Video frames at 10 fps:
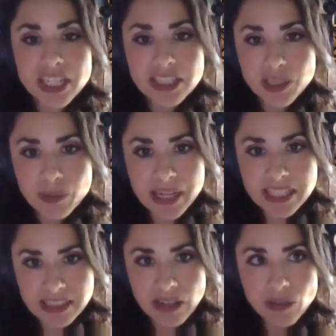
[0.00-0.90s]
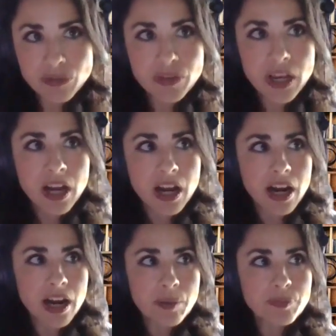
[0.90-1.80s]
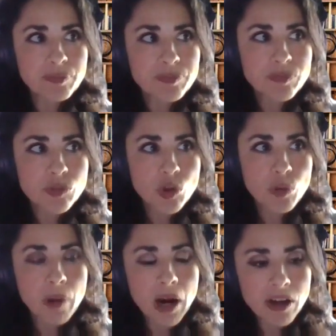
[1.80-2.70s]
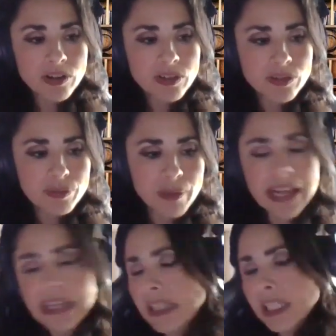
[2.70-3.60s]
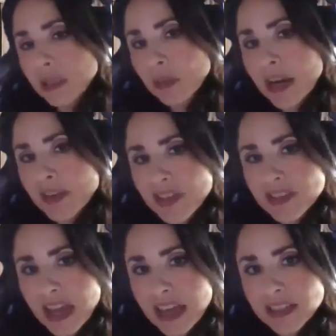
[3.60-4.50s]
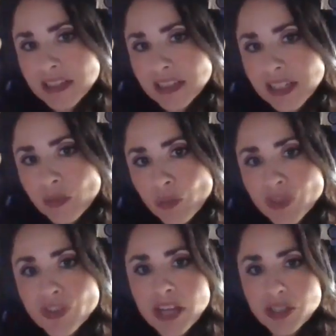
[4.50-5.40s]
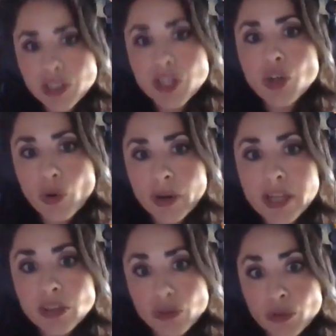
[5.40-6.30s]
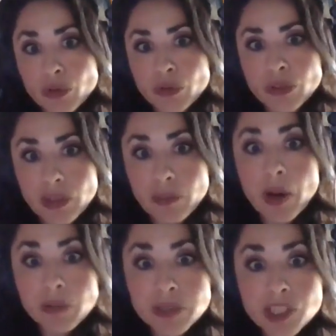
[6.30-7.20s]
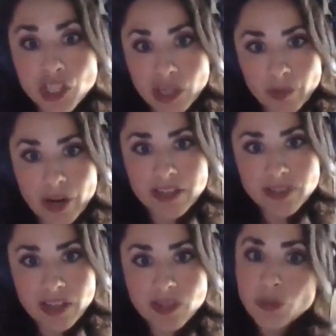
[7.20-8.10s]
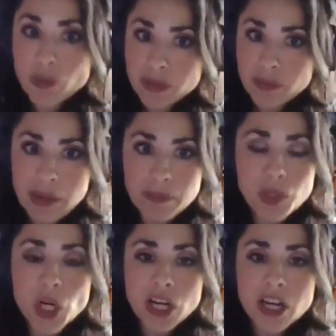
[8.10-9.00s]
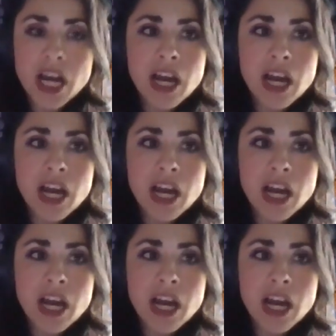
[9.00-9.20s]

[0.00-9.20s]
into myself. So part of my healing process, honestly, was actually going through the publishing process with my book.